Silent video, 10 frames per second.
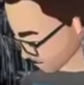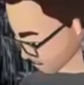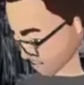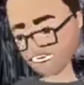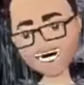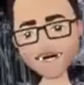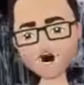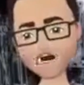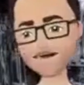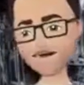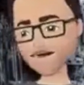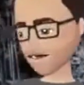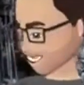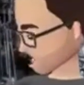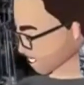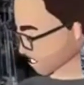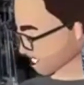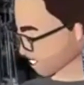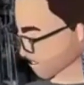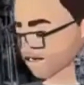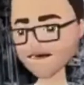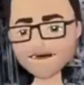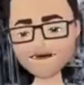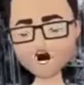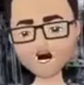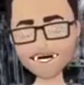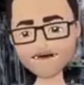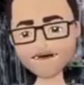on the desktop. Or we also have Google Home,